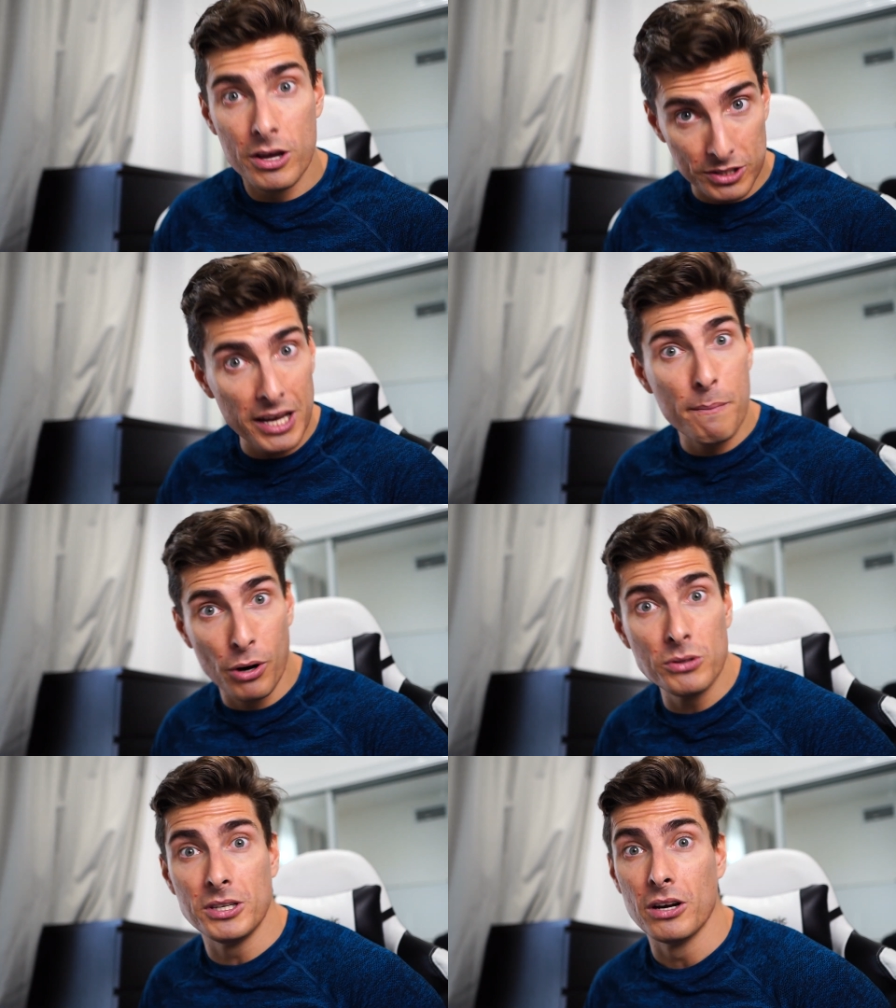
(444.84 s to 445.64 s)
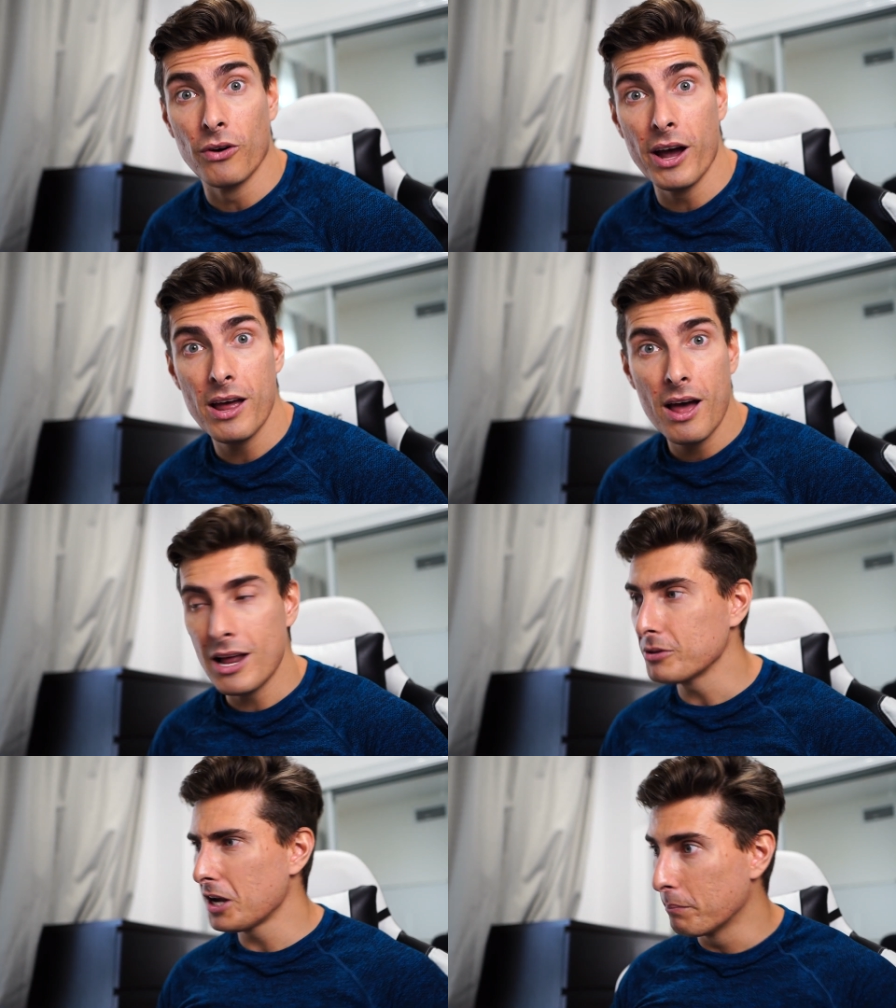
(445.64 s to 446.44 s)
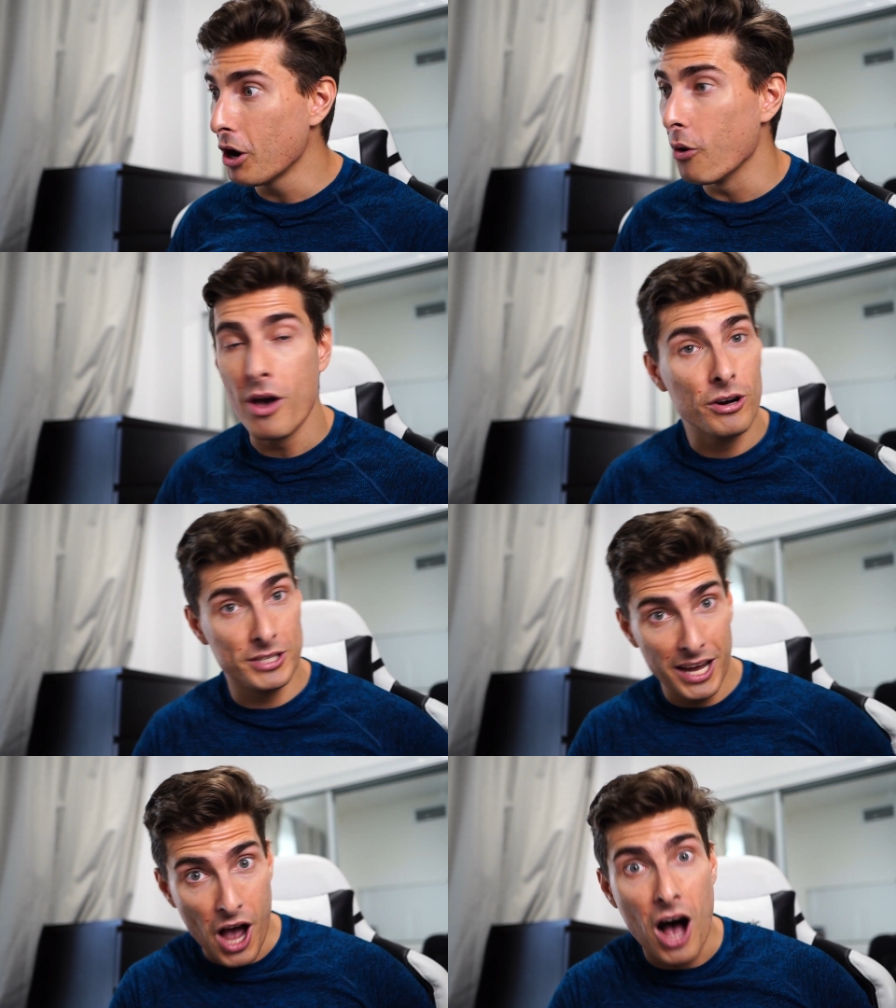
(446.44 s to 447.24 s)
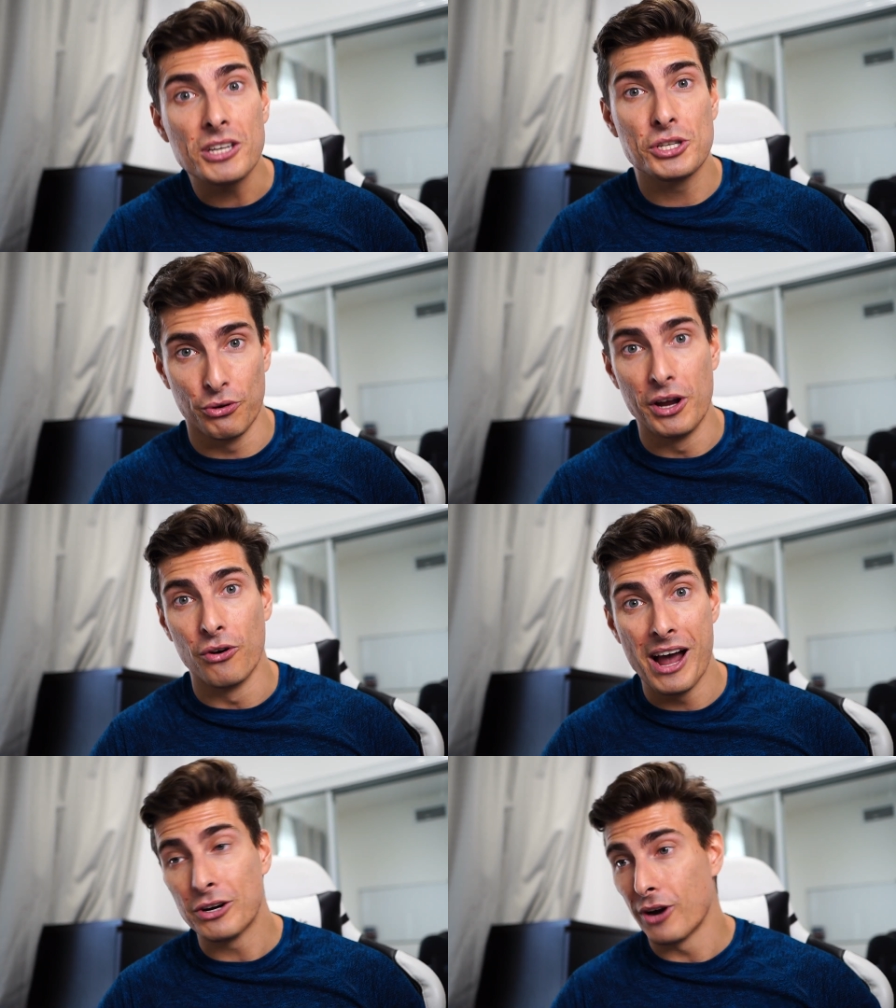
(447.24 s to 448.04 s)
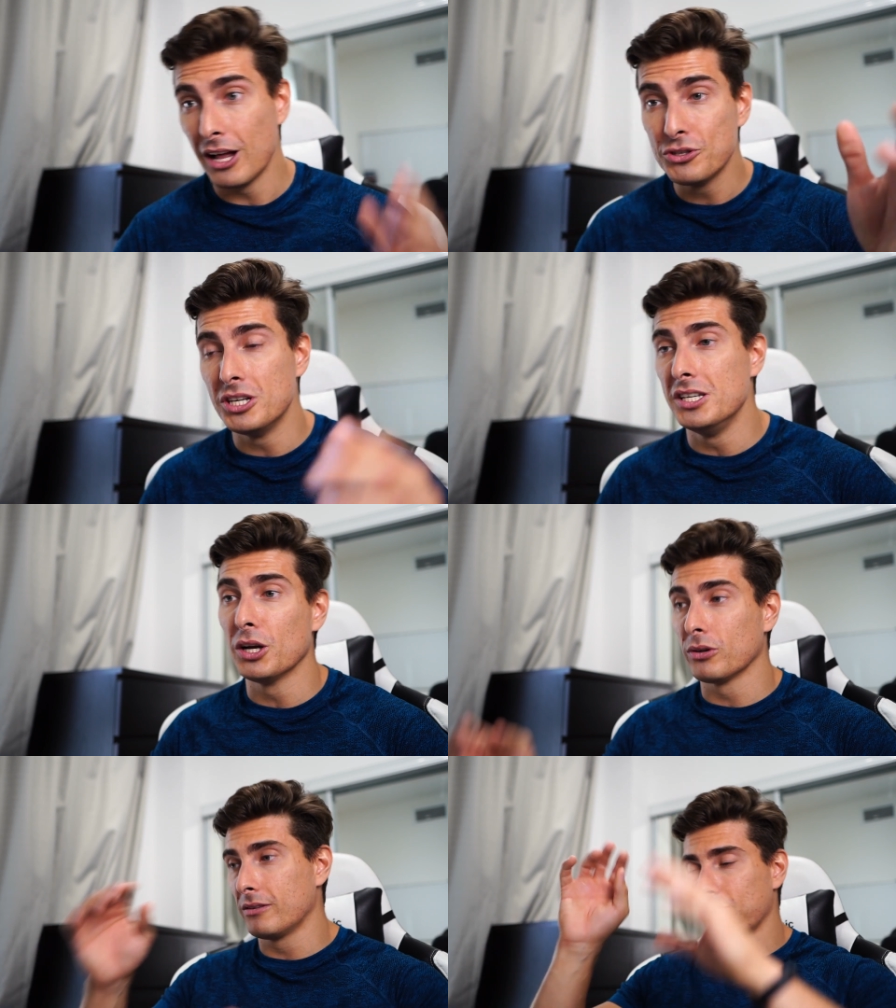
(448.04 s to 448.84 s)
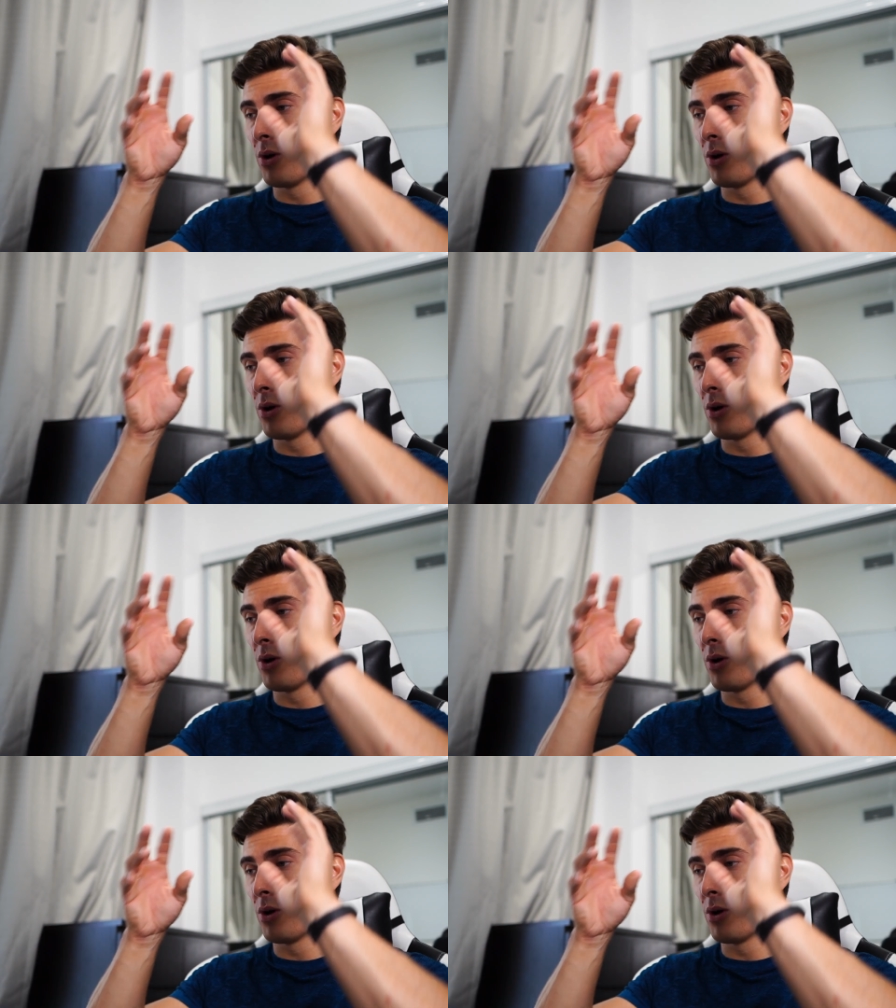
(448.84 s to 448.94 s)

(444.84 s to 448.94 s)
you're taking protein right now it's like bro you're taking ostarine right or lgd or